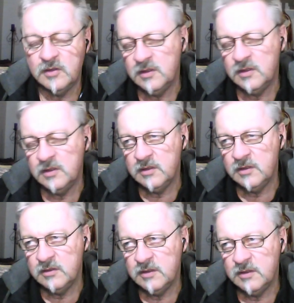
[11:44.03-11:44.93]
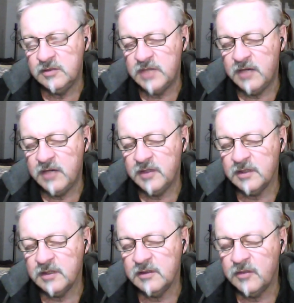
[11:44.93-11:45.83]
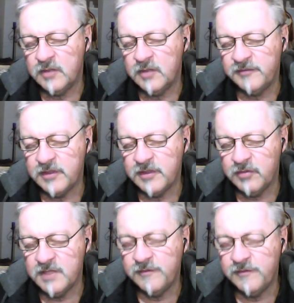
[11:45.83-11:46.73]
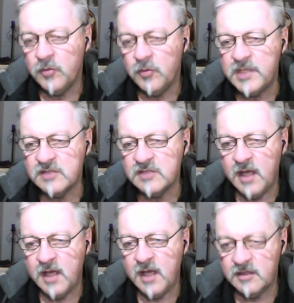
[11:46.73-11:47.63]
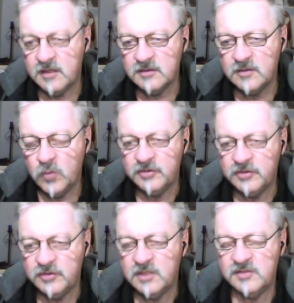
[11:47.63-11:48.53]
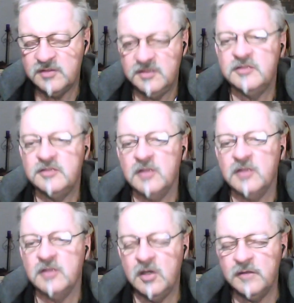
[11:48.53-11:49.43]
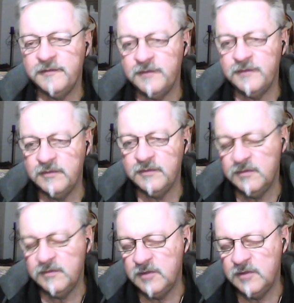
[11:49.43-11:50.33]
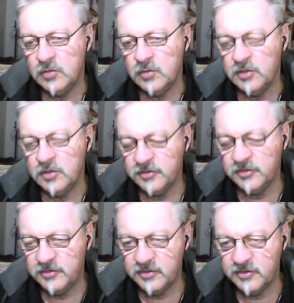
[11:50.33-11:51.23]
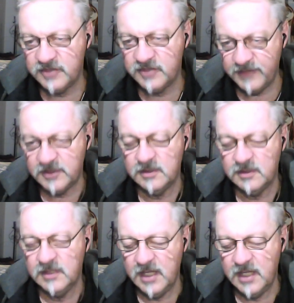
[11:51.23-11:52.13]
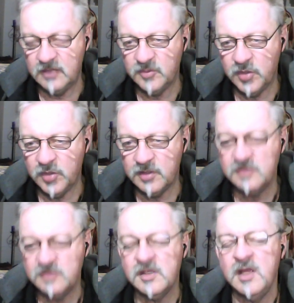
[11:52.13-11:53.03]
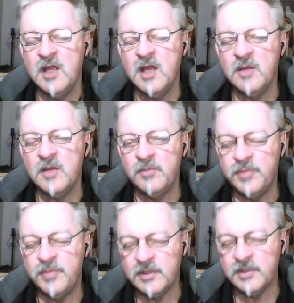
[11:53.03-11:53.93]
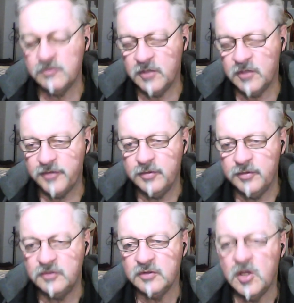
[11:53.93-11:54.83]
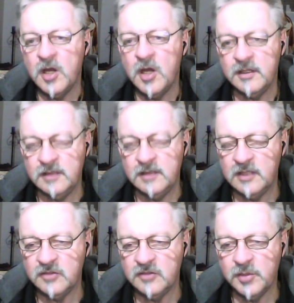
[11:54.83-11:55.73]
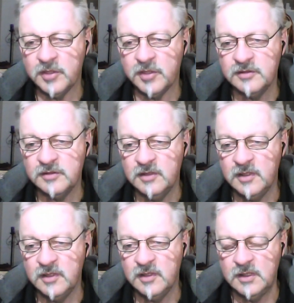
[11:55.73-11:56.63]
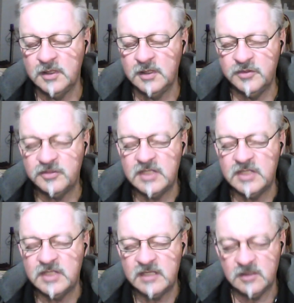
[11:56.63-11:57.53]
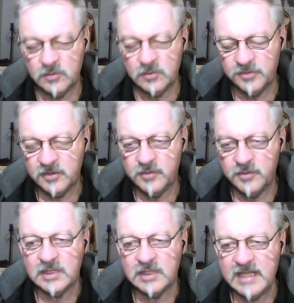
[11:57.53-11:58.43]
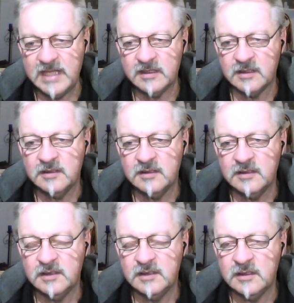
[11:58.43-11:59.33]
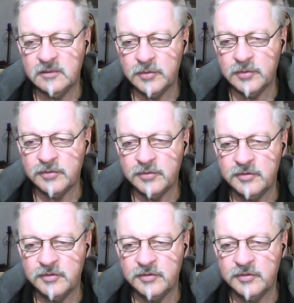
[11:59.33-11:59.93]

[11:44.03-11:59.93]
an area of roughly 3 to 4 meters out, which consists of not just your 7 energy bodies, but right through to 9 energy bodies, which is connecting you also with your galactic roots.